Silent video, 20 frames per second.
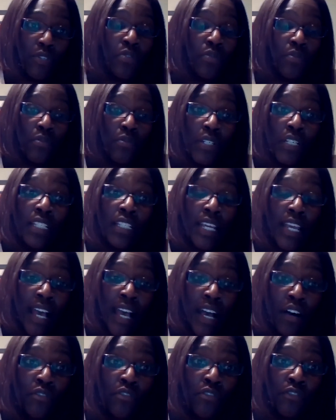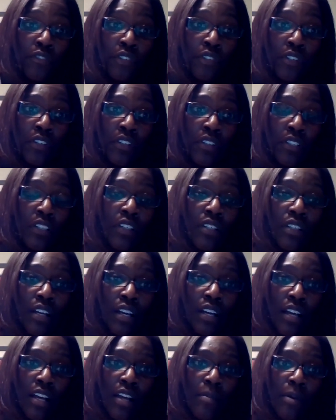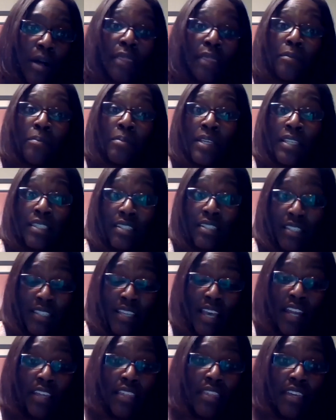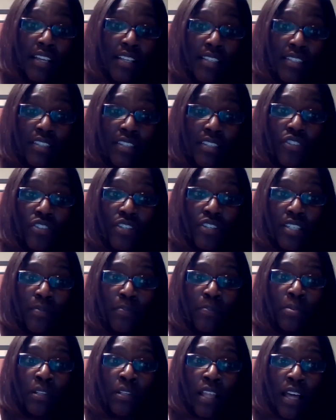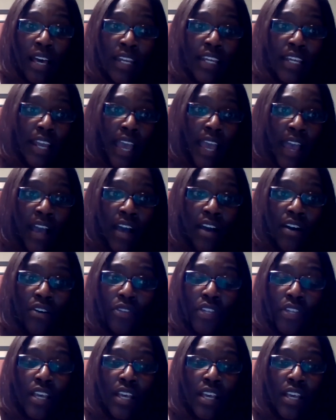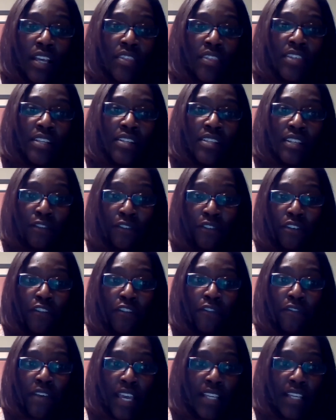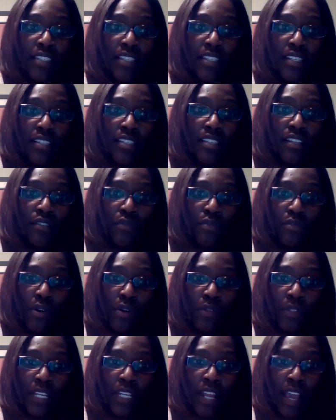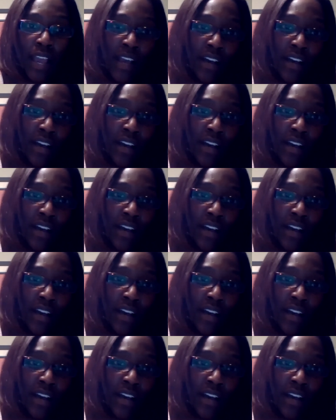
was really helpful on the business side of things, is just plotting out the different phases of rolling